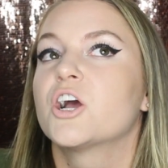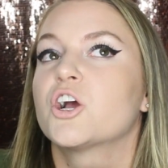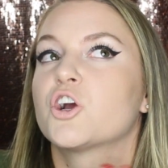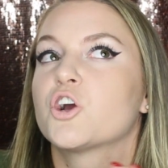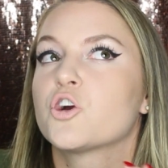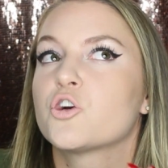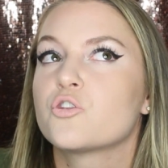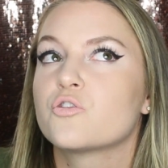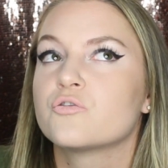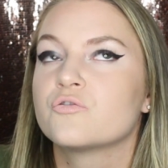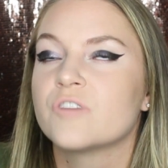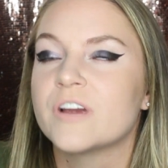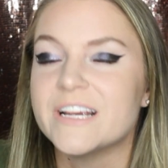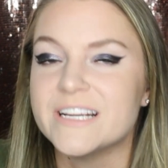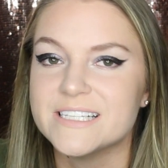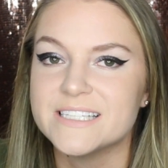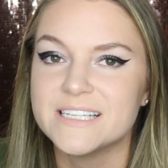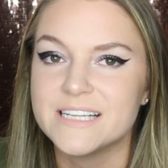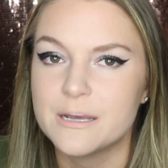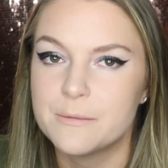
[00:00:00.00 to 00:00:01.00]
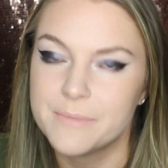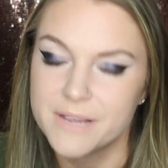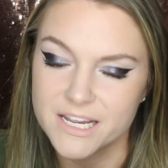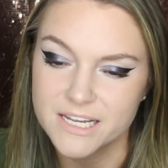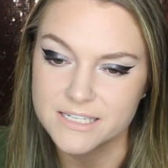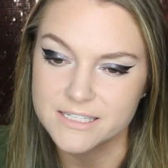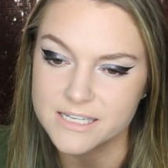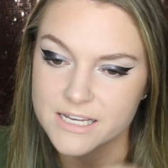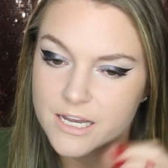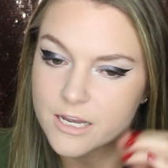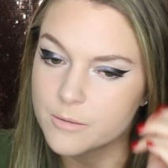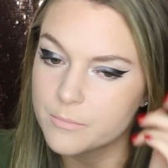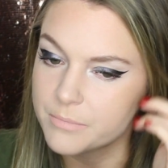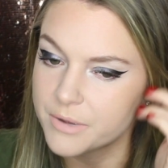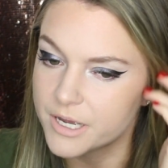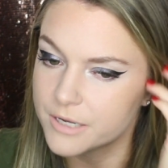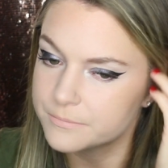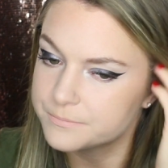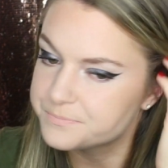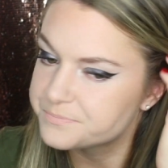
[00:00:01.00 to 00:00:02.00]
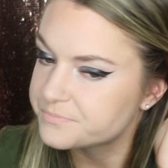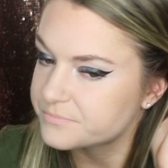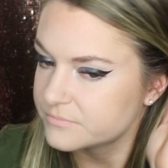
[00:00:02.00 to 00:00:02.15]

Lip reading: crazy amazing, but